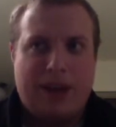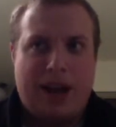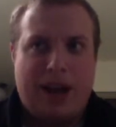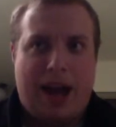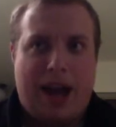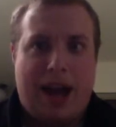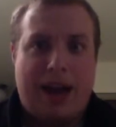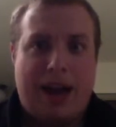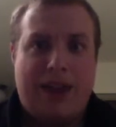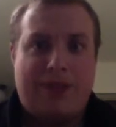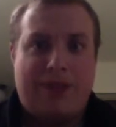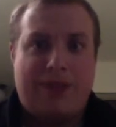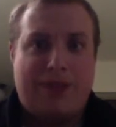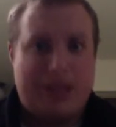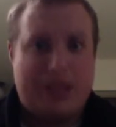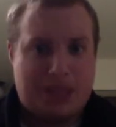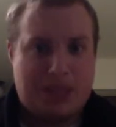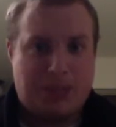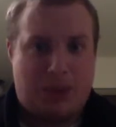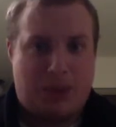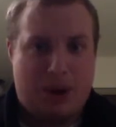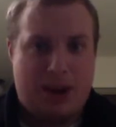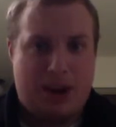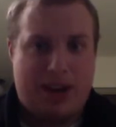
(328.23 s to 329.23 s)
And at
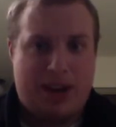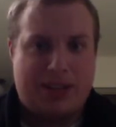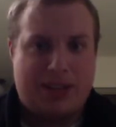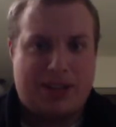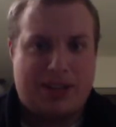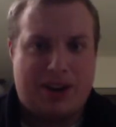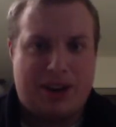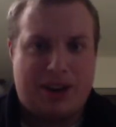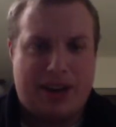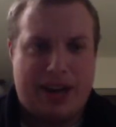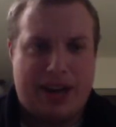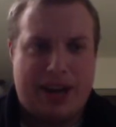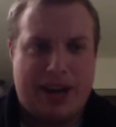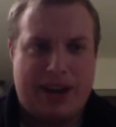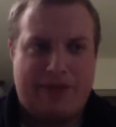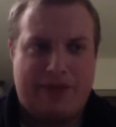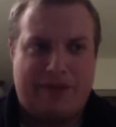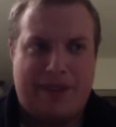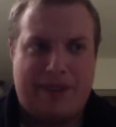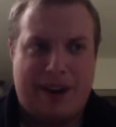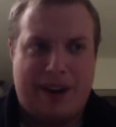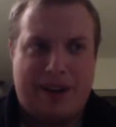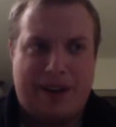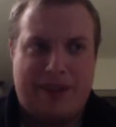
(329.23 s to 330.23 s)
this point, I started
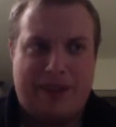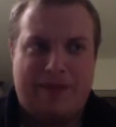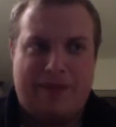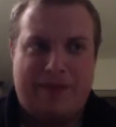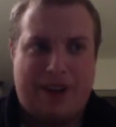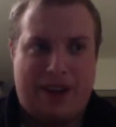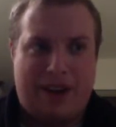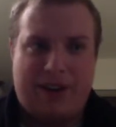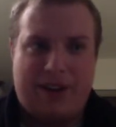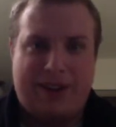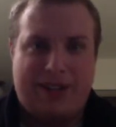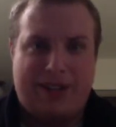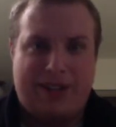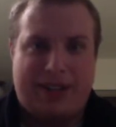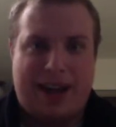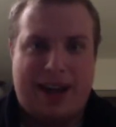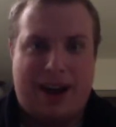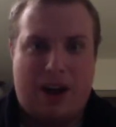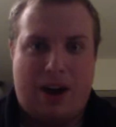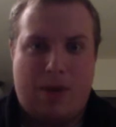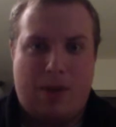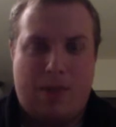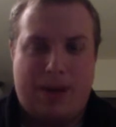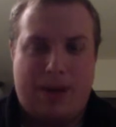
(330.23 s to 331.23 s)
getting very, very
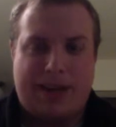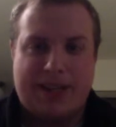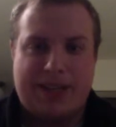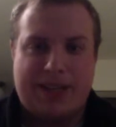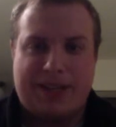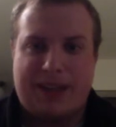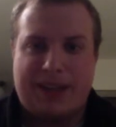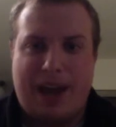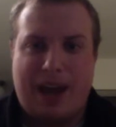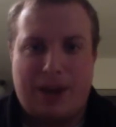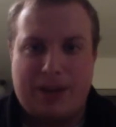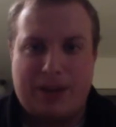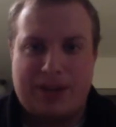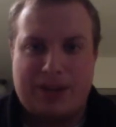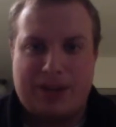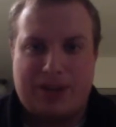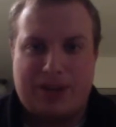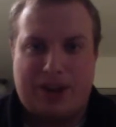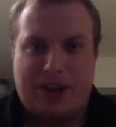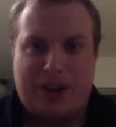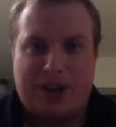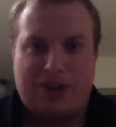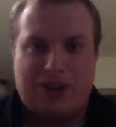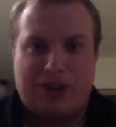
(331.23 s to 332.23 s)
scared because now this
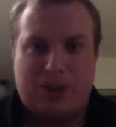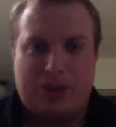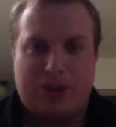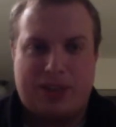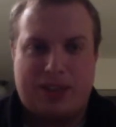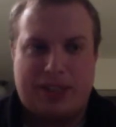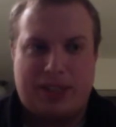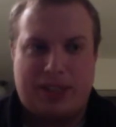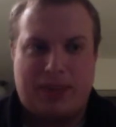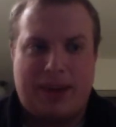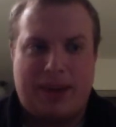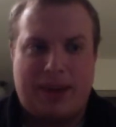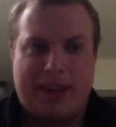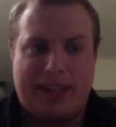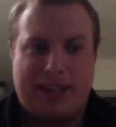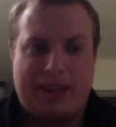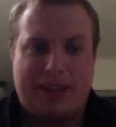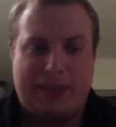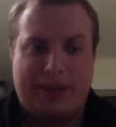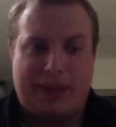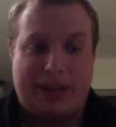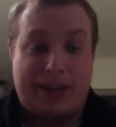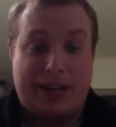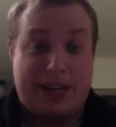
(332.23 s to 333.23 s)
stranger was
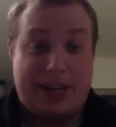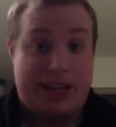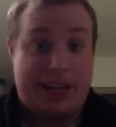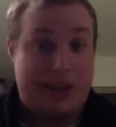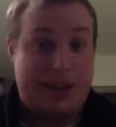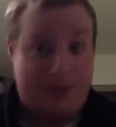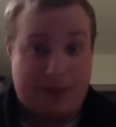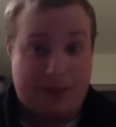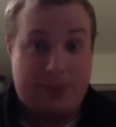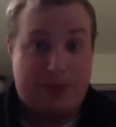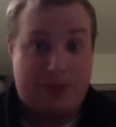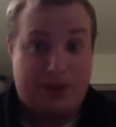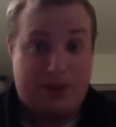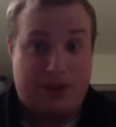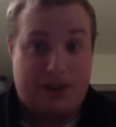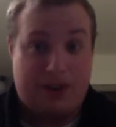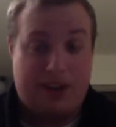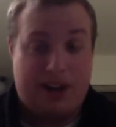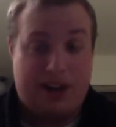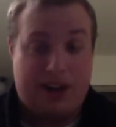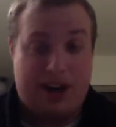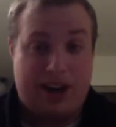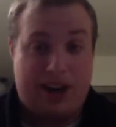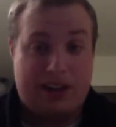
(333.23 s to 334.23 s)
expecting me to give him
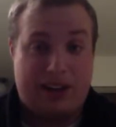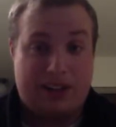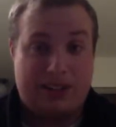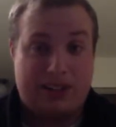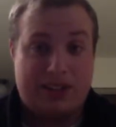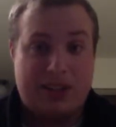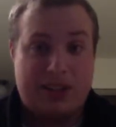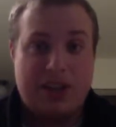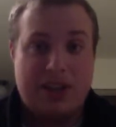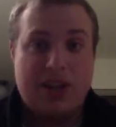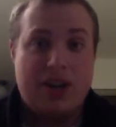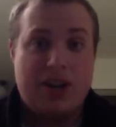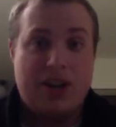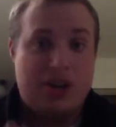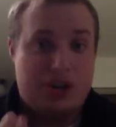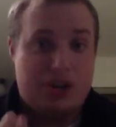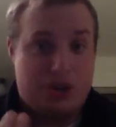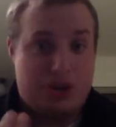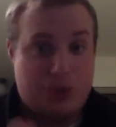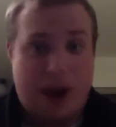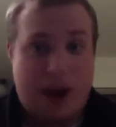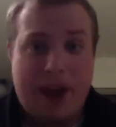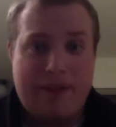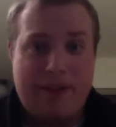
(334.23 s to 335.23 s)
$30,
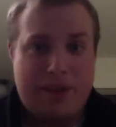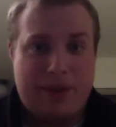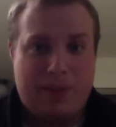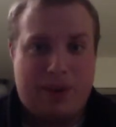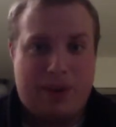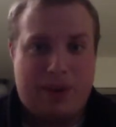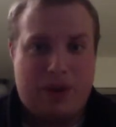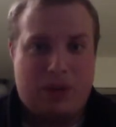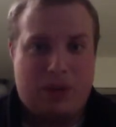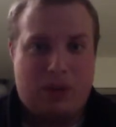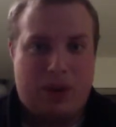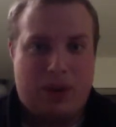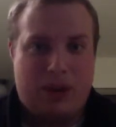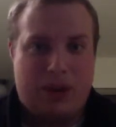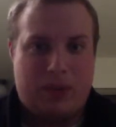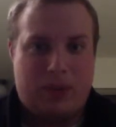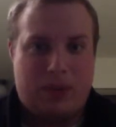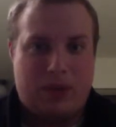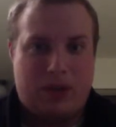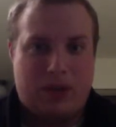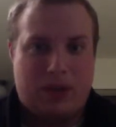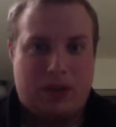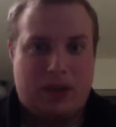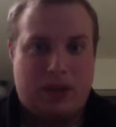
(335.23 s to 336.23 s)
drive him all the way to
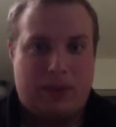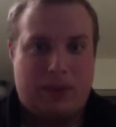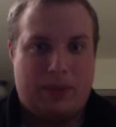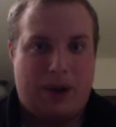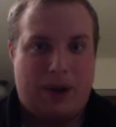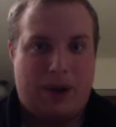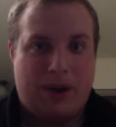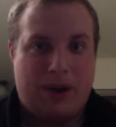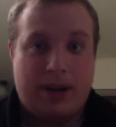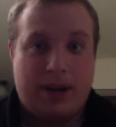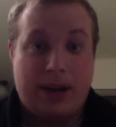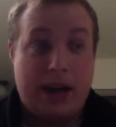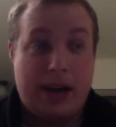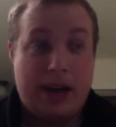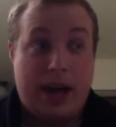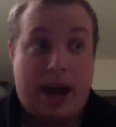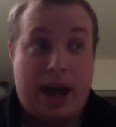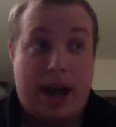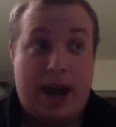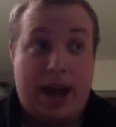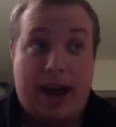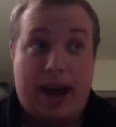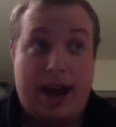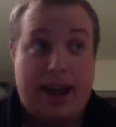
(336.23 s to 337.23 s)
Brooklyn Park,
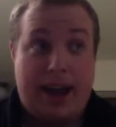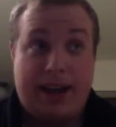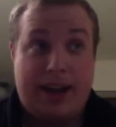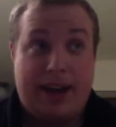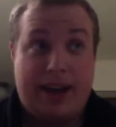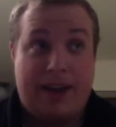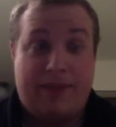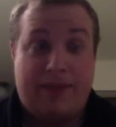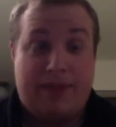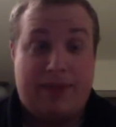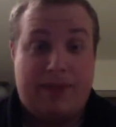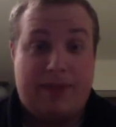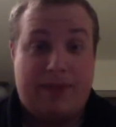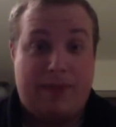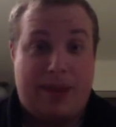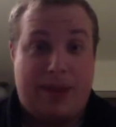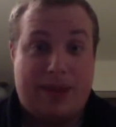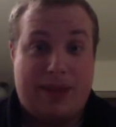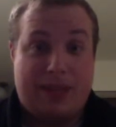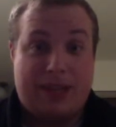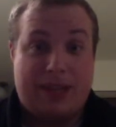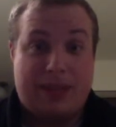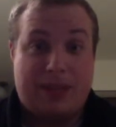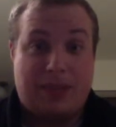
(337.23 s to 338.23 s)
and I had never even
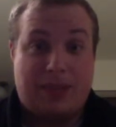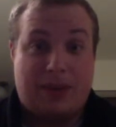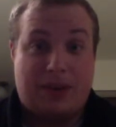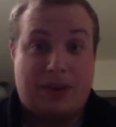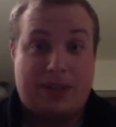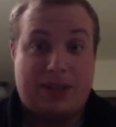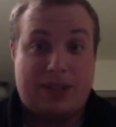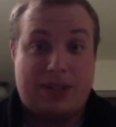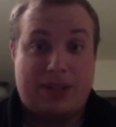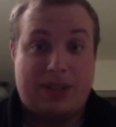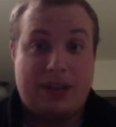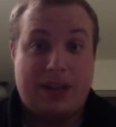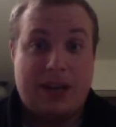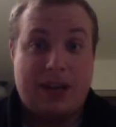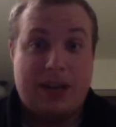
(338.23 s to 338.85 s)
met this person.